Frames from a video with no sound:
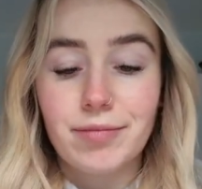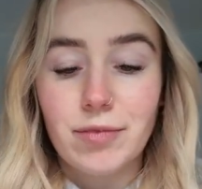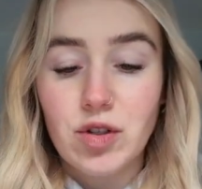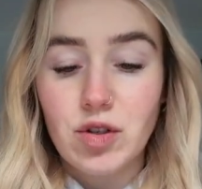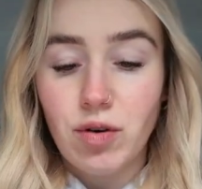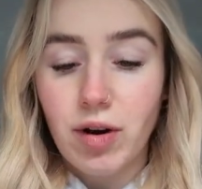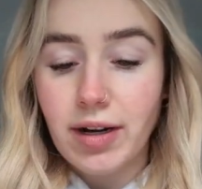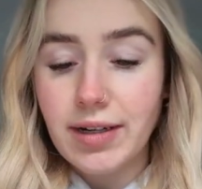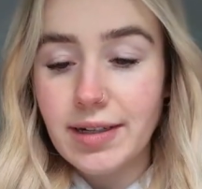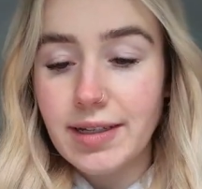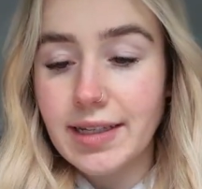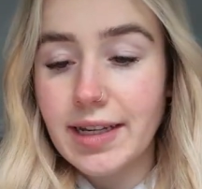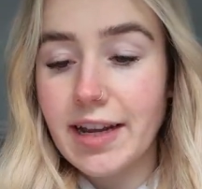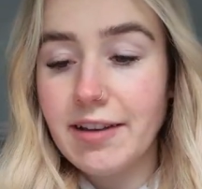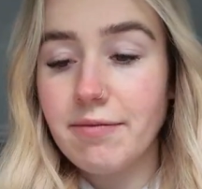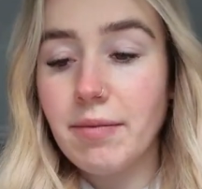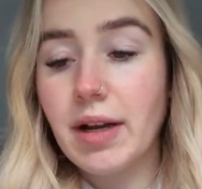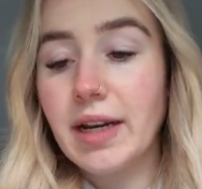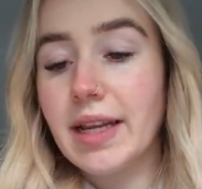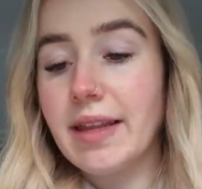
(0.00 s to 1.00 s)
trying to save
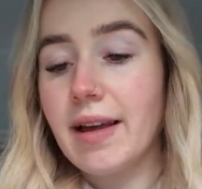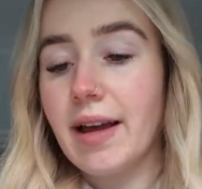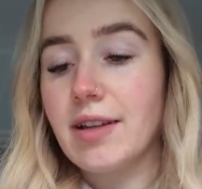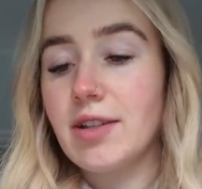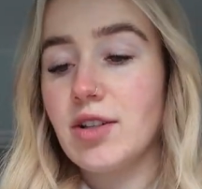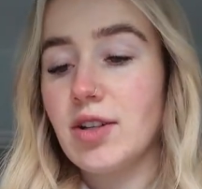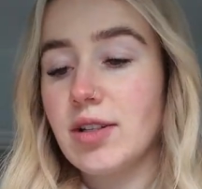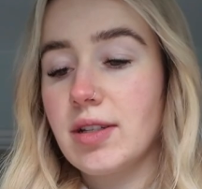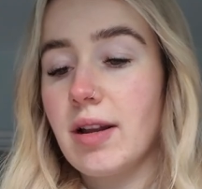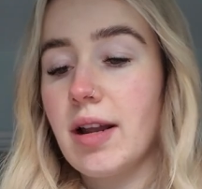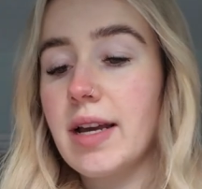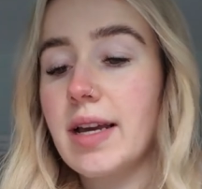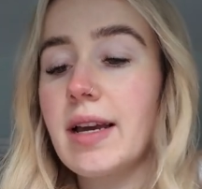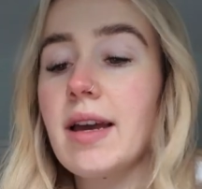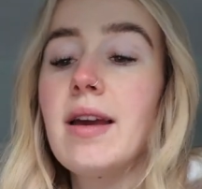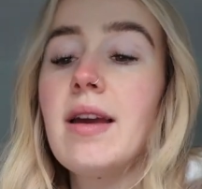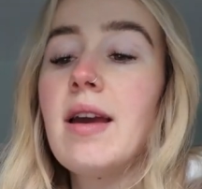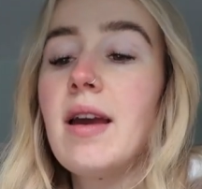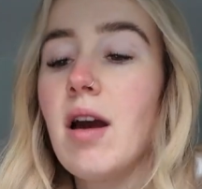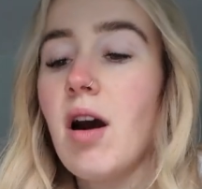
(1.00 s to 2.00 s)
money. That's just like
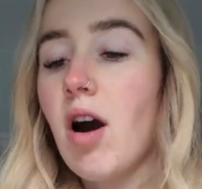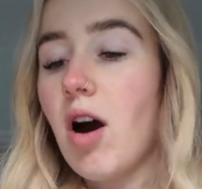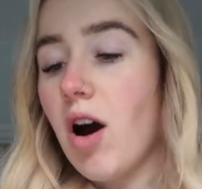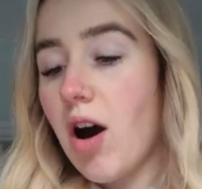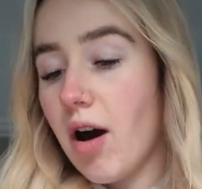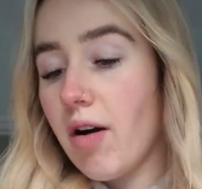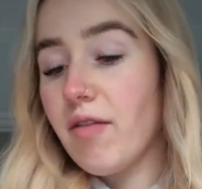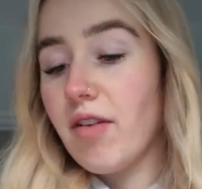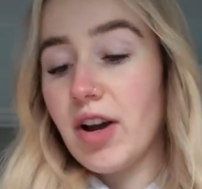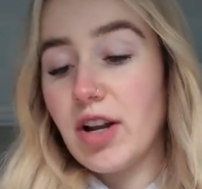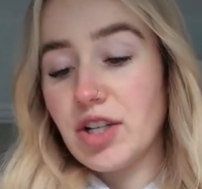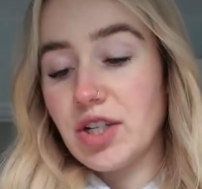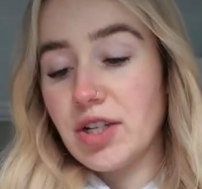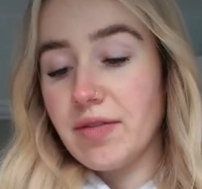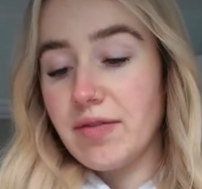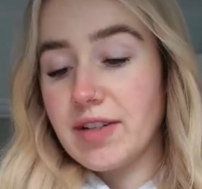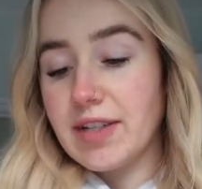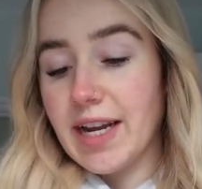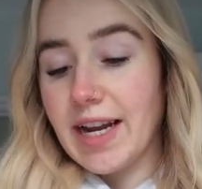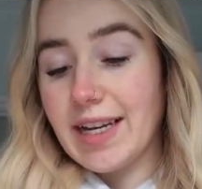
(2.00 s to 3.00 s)
our version of
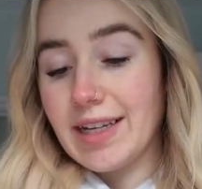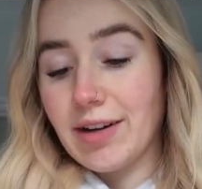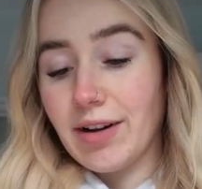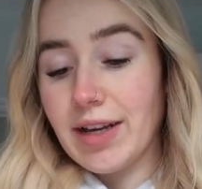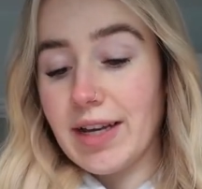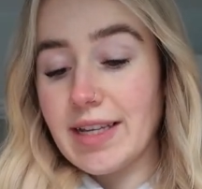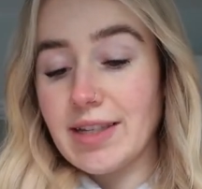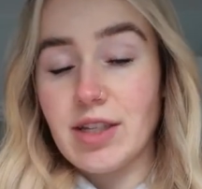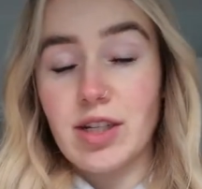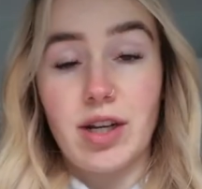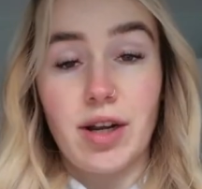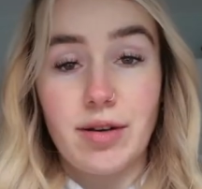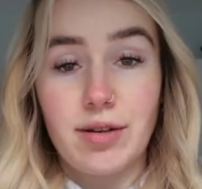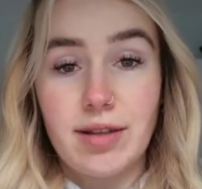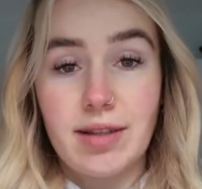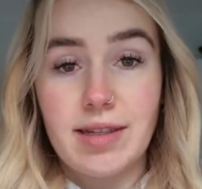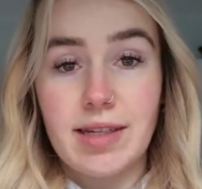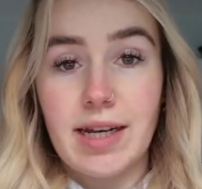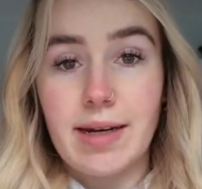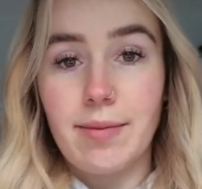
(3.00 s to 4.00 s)
a date night is to go to the
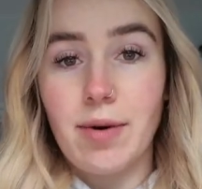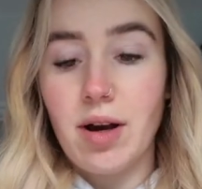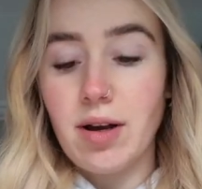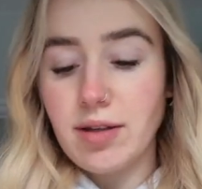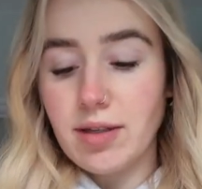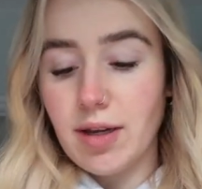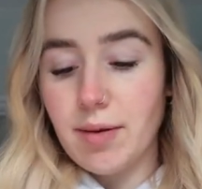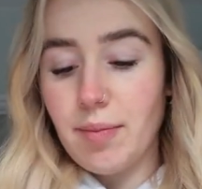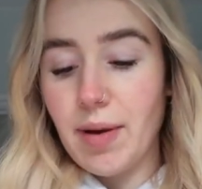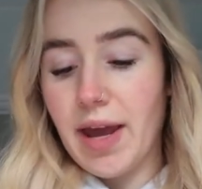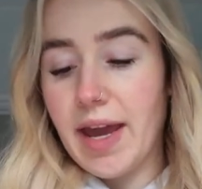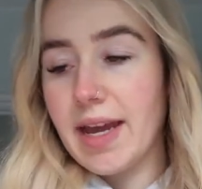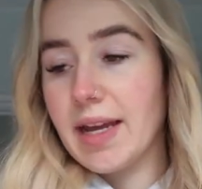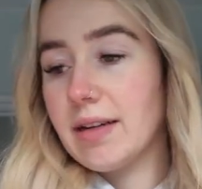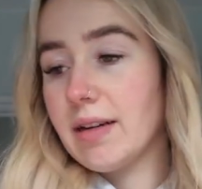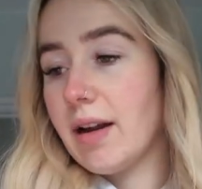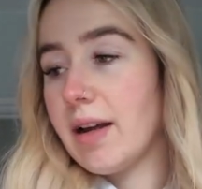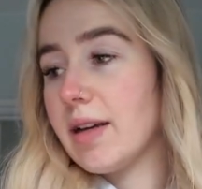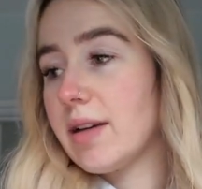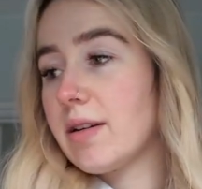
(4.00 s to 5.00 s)
cinema, so paying
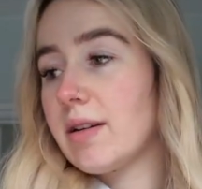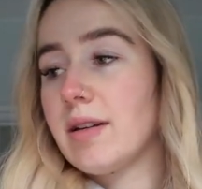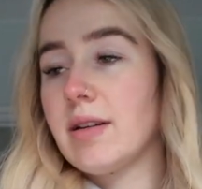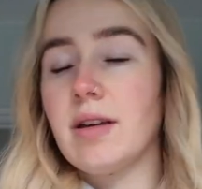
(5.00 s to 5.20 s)
like